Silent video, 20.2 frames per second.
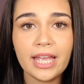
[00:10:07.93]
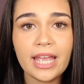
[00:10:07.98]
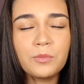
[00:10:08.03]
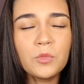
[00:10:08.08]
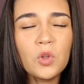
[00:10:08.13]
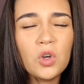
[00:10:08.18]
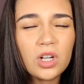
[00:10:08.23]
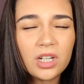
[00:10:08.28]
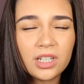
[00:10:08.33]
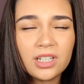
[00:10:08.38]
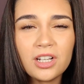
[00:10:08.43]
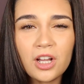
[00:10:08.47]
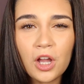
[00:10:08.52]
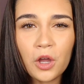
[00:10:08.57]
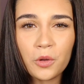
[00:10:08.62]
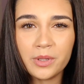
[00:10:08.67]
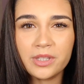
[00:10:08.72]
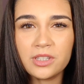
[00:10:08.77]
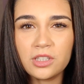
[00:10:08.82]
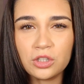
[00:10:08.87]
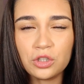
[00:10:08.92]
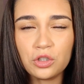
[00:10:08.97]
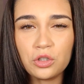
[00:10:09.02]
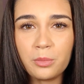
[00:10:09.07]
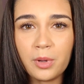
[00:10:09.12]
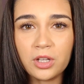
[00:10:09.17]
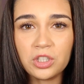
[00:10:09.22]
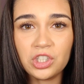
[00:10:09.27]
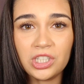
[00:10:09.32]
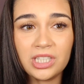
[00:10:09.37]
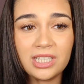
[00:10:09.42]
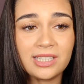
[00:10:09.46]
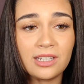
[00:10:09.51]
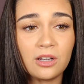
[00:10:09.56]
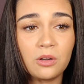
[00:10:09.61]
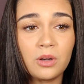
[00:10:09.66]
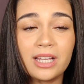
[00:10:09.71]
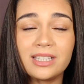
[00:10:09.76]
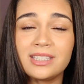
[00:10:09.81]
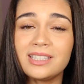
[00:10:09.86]
I'm not going to go into too much
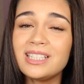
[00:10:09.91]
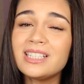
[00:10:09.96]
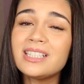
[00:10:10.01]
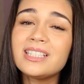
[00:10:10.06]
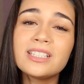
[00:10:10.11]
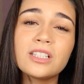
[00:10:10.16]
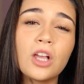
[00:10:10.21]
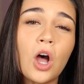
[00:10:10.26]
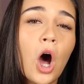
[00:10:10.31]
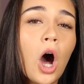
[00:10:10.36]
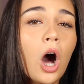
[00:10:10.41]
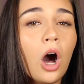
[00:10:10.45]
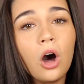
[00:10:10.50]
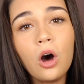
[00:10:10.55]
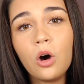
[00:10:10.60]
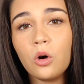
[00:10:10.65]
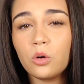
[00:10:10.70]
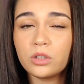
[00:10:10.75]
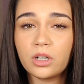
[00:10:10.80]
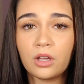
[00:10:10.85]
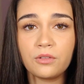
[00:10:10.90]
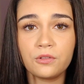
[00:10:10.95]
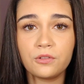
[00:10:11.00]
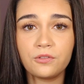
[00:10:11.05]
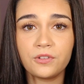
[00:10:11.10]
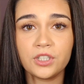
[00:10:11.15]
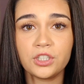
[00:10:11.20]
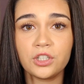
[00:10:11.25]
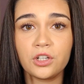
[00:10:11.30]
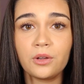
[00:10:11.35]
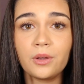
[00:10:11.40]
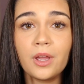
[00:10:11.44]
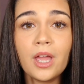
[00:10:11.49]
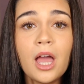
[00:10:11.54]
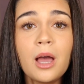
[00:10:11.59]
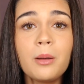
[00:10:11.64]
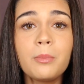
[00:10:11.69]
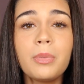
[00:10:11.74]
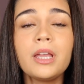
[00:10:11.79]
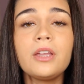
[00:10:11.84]
detail as this is a whole nother video,
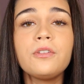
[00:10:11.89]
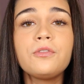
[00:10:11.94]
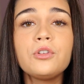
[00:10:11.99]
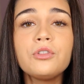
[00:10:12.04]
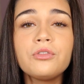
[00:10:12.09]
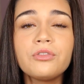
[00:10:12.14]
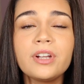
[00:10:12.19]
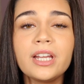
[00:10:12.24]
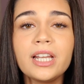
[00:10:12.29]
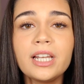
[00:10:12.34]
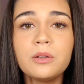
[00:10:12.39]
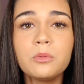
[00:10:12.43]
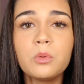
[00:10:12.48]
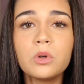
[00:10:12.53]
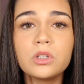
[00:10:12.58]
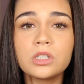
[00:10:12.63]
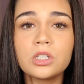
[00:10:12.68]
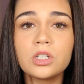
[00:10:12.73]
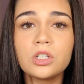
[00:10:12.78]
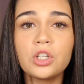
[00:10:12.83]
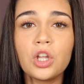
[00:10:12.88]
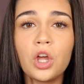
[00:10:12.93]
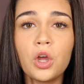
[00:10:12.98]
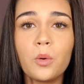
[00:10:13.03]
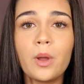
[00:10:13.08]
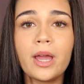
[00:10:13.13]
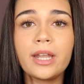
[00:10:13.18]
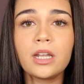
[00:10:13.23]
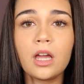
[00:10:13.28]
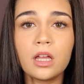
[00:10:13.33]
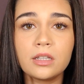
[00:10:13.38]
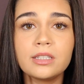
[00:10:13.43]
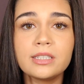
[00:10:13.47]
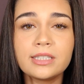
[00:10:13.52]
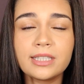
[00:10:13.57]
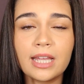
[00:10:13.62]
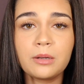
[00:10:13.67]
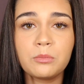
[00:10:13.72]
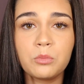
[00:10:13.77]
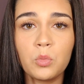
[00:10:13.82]
but if you really want to know and
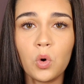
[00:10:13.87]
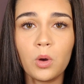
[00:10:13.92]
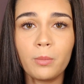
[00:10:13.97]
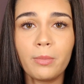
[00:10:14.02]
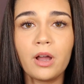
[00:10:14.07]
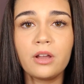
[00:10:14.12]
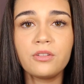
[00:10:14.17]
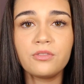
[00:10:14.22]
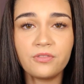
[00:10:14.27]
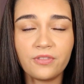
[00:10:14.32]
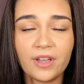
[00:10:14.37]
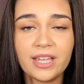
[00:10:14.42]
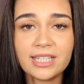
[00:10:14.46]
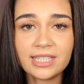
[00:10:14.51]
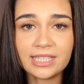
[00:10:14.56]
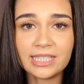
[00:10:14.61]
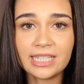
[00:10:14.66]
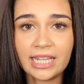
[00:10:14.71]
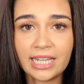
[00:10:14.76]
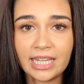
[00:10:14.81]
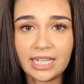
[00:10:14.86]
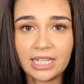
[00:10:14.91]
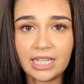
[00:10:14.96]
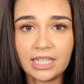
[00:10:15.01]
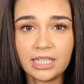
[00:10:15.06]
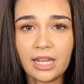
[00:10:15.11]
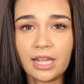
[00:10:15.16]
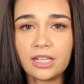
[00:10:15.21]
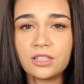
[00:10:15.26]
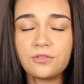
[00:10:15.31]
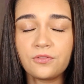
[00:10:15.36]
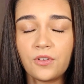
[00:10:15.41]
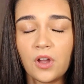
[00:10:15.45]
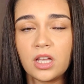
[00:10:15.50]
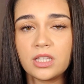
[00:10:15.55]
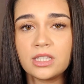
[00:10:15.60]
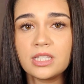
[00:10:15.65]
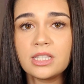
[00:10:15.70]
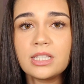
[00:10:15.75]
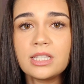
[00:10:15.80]
understand more about investing in index
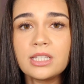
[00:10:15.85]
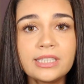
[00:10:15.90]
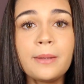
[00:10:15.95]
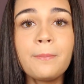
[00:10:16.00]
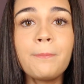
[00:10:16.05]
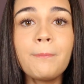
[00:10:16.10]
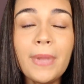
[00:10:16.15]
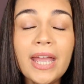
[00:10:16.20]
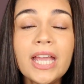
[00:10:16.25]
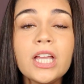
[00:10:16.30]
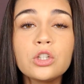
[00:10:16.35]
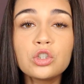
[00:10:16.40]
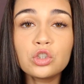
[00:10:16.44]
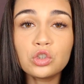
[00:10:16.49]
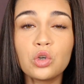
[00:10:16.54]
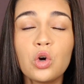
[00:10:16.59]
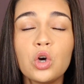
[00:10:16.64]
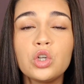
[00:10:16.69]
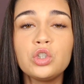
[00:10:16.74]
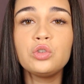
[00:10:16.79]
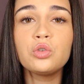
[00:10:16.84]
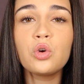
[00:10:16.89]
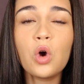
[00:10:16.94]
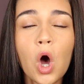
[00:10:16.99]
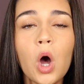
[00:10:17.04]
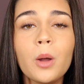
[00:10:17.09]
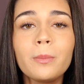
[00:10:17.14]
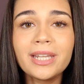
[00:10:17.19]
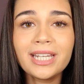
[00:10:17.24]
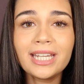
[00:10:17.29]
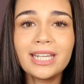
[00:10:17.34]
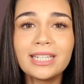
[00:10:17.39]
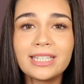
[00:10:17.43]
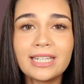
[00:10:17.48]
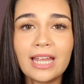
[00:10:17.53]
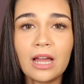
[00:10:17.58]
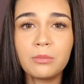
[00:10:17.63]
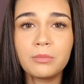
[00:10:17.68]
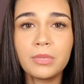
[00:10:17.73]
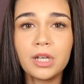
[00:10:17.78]
funds, then make sure you comment it
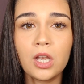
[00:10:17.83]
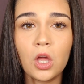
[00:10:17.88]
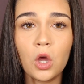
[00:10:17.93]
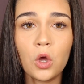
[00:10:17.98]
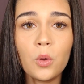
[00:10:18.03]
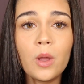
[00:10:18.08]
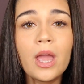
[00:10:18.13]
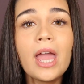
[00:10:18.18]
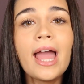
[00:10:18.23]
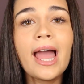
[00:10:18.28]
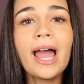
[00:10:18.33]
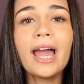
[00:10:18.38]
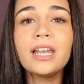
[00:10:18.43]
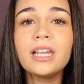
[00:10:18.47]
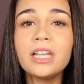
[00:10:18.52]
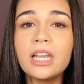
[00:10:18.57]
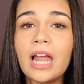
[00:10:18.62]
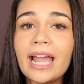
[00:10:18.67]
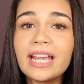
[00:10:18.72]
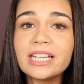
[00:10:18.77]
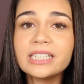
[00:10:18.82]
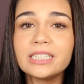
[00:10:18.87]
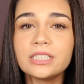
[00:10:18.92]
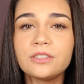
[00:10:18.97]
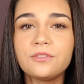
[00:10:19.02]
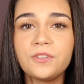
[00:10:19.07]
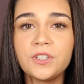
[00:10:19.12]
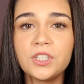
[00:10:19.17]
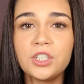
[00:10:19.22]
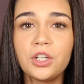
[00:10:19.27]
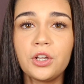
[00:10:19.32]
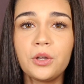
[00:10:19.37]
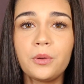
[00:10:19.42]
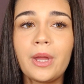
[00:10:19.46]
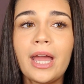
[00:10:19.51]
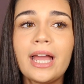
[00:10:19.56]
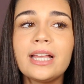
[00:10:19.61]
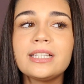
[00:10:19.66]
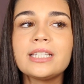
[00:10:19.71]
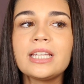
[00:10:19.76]
down below and like this video,
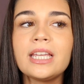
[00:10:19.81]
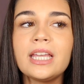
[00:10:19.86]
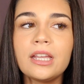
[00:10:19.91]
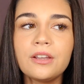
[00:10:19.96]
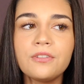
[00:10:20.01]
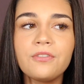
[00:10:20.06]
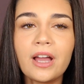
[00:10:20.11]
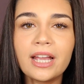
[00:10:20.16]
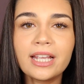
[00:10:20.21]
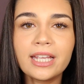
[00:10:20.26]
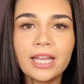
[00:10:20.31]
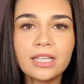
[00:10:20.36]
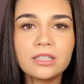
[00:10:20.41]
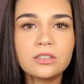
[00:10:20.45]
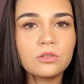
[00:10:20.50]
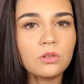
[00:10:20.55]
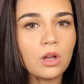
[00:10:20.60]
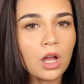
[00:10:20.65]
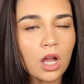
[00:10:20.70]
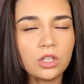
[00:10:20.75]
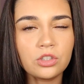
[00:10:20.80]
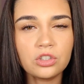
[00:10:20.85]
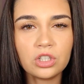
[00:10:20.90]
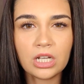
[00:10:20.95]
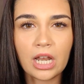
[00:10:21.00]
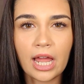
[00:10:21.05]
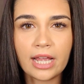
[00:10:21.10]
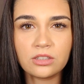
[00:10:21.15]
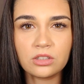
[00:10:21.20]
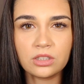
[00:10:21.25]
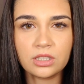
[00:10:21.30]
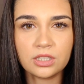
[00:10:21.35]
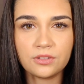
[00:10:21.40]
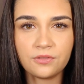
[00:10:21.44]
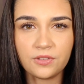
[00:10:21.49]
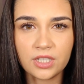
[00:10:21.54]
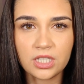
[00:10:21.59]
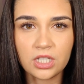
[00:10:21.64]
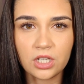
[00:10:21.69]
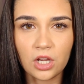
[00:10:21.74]
as if I get to 100 likes on this
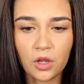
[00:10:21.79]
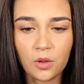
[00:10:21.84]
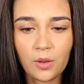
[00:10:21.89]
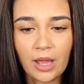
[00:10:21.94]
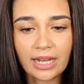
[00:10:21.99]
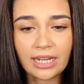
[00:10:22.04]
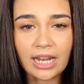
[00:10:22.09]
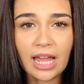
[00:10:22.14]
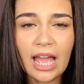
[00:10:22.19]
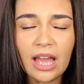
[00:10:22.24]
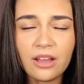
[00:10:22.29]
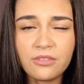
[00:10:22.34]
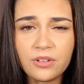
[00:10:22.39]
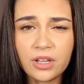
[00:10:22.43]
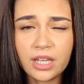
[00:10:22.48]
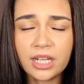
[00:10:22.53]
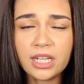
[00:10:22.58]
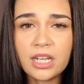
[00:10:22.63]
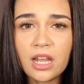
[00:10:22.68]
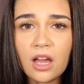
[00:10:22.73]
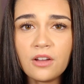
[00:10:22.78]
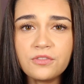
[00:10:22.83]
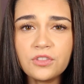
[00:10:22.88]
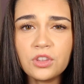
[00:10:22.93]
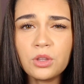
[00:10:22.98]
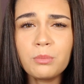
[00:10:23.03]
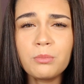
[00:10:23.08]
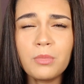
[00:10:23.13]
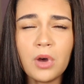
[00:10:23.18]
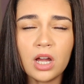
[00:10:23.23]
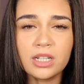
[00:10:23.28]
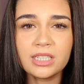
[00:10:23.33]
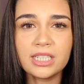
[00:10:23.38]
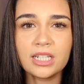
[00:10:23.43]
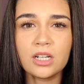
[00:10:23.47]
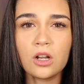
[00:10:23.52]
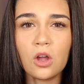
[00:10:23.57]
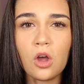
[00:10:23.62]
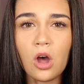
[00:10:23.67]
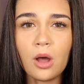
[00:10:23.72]
video and I have enough demand in
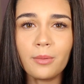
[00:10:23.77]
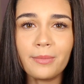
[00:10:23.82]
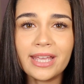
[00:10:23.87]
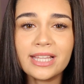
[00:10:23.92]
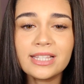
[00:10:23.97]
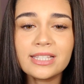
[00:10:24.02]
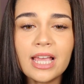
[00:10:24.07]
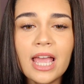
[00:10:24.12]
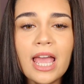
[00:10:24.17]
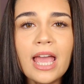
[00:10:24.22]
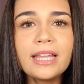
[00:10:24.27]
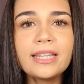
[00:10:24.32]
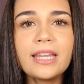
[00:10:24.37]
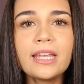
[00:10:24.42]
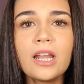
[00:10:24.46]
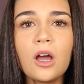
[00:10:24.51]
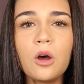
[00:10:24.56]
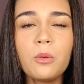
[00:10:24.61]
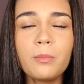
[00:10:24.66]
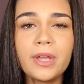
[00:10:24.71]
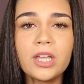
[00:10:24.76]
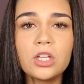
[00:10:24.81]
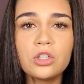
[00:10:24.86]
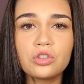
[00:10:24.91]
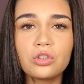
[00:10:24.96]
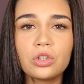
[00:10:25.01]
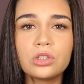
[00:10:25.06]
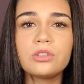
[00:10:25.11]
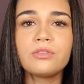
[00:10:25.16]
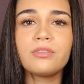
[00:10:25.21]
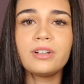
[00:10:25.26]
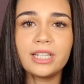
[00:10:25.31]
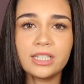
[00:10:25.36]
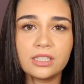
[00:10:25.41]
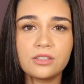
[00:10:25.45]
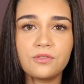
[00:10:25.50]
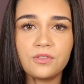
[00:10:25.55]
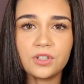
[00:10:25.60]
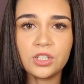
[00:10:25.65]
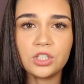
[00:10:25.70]
the comments, then I'll make sure to
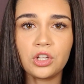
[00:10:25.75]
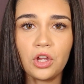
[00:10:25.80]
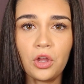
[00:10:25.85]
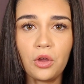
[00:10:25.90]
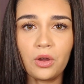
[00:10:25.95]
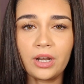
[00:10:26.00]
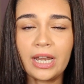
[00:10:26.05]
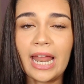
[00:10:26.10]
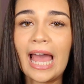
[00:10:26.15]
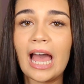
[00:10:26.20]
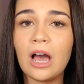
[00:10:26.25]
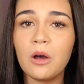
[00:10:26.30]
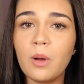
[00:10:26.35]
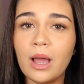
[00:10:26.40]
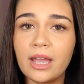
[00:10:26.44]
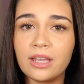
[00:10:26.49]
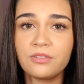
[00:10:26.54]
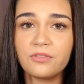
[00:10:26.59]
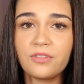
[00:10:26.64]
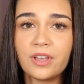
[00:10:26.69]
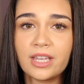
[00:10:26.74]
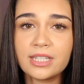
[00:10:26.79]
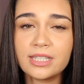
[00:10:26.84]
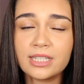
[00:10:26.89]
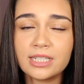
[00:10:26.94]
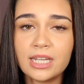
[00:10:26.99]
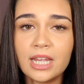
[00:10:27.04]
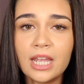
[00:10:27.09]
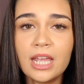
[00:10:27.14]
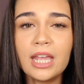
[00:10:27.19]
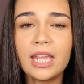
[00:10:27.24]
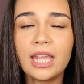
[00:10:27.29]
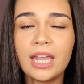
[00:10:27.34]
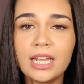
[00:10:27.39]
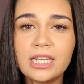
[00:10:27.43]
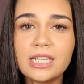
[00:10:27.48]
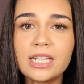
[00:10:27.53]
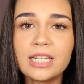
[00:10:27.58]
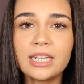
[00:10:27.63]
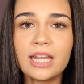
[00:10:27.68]
release a video on how I invest
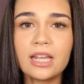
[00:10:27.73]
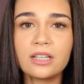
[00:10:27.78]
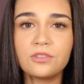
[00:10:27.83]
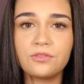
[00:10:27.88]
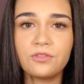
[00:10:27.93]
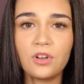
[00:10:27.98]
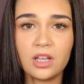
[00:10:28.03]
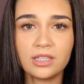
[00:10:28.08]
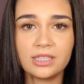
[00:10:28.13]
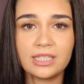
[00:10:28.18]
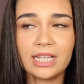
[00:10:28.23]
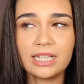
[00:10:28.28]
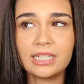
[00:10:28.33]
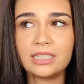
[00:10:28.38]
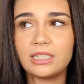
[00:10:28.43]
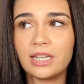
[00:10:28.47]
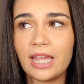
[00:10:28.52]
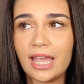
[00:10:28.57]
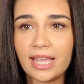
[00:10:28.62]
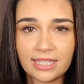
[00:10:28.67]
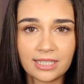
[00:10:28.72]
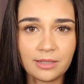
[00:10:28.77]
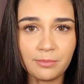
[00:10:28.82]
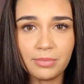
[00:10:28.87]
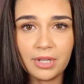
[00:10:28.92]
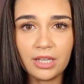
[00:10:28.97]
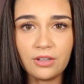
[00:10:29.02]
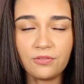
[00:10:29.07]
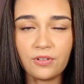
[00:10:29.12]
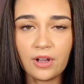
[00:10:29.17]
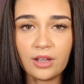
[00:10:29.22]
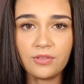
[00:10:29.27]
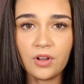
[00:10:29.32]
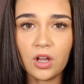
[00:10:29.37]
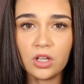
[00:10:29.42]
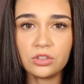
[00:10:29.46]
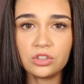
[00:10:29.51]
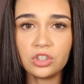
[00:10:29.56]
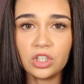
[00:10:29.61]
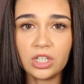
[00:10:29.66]
in index funds and the S&P
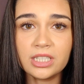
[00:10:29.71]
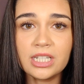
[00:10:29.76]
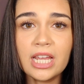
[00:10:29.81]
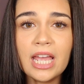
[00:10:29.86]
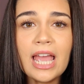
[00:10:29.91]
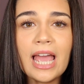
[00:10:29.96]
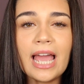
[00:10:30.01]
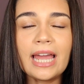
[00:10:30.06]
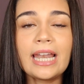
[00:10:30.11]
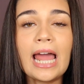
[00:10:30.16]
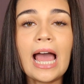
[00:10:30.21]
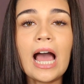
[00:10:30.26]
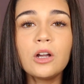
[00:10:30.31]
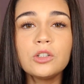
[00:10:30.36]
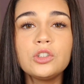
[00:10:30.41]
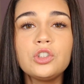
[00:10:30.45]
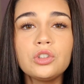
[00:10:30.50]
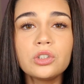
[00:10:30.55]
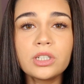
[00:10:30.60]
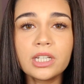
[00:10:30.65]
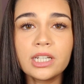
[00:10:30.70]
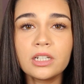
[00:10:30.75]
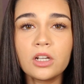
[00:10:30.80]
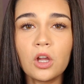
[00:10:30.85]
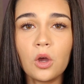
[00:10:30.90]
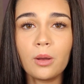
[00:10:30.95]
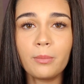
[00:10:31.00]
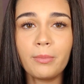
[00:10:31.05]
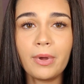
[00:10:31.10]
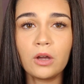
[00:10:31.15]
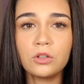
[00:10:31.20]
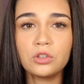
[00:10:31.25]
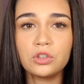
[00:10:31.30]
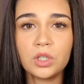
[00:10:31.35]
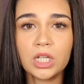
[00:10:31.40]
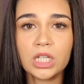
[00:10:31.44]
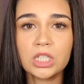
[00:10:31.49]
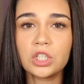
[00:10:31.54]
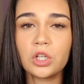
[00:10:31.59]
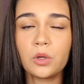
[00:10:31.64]
500 and how you can go about
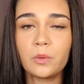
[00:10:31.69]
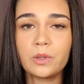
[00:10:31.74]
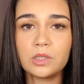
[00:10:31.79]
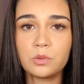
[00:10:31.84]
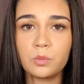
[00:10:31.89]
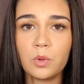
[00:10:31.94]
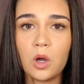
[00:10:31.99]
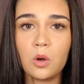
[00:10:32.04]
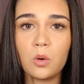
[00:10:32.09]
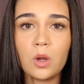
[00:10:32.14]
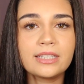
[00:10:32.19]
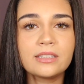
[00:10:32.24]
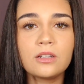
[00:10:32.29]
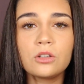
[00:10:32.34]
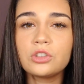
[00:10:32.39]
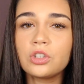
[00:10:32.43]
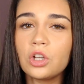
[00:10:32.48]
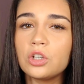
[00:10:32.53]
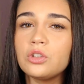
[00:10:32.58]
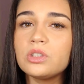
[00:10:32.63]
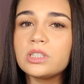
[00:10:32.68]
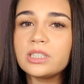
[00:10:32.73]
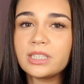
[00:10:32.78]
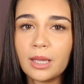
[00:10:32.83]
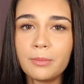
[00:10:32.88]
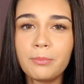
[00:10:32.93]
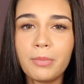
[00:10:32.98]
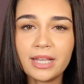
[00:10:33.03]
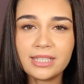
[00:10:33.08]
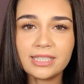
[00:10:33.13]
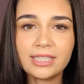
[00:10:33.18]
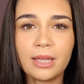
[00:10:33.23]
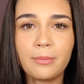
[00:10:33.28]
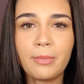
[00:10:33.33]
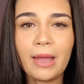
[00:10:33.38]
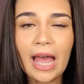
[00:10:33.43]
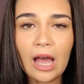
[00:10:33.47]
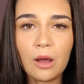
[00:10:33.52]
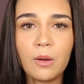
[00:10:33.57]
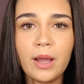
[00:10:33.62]
doing so as well, as I'll show you step by step
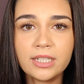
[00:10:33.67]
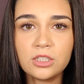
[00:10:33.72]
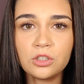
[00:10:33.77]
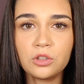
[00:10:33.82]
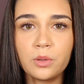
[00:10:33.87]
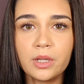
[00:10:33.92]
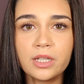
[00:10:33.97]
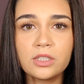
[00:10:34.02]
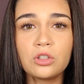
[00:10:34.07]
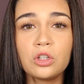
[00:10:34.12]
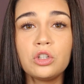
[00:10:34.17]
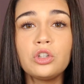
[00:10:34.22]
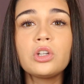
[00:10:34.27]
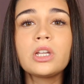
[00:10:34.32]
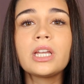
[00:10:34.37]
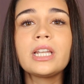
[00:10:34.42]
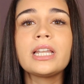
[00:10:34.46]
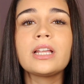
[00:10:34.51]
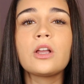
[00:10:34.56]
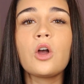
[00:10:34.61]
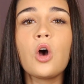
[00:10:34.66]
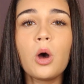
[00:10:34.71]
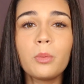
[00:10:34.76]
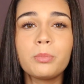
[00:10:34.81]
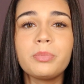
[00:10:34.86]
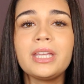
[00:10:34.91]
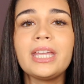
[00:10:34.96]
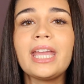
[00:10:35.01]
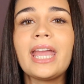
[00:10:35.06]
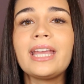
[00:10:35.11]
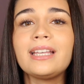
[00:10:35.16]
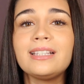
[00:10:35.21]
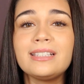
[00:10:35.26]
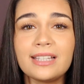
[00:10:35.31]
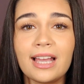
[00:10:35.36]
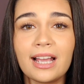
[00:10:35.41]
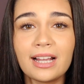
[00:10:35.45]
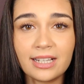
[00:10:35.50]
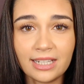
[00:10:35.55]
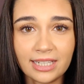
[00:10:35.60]
how I do it so you can copy
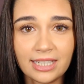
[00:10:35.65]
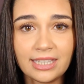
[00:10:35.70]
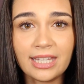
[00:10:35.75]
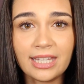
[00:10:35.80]
exactly